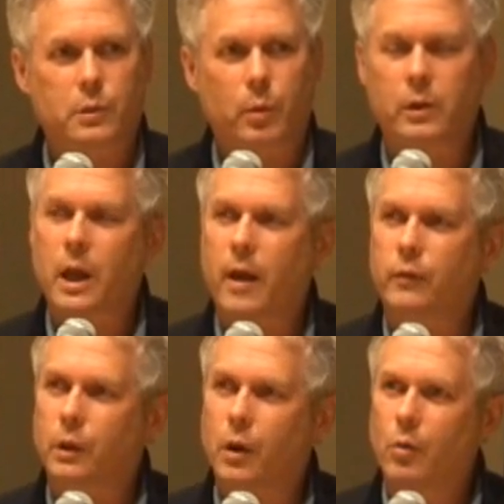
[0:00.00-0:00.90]
I
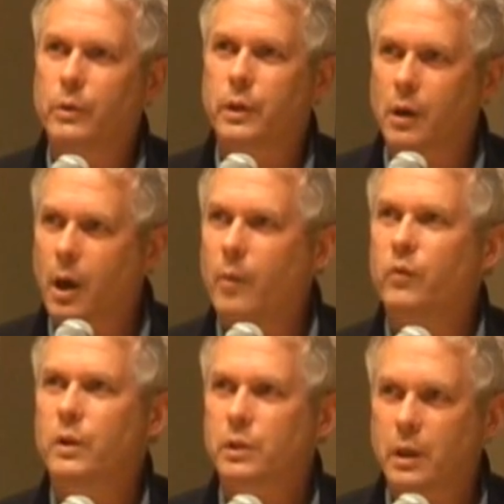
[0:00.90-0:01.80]
have to go with the
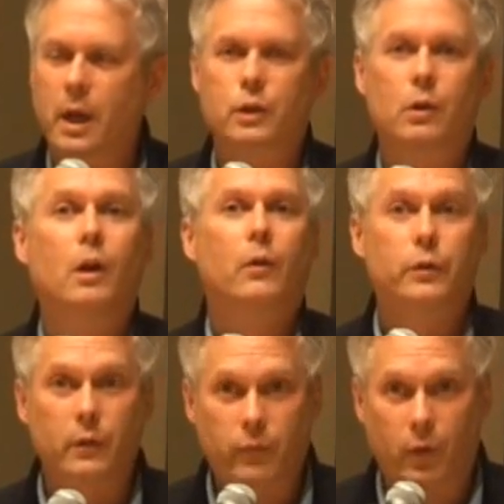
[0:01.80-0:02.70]
obvious, natural
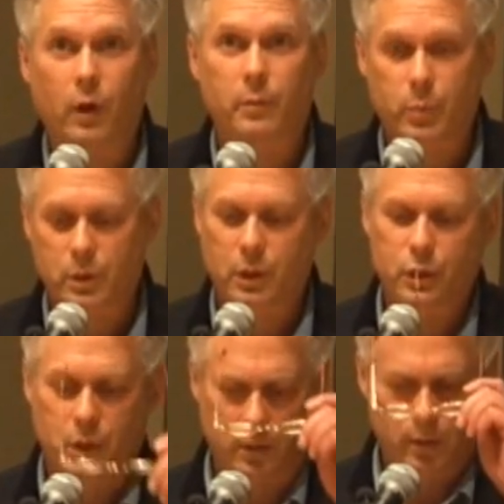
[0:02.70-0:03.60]
default
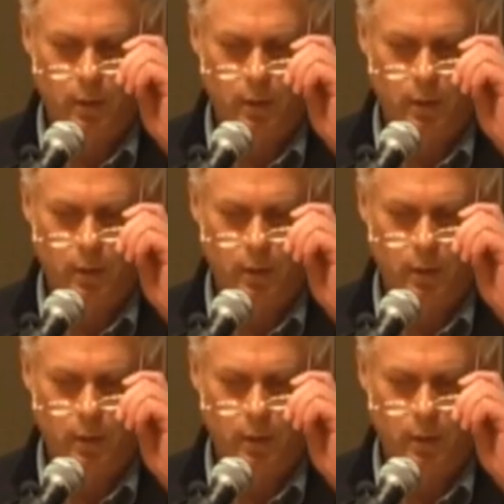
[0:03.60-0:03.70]
position.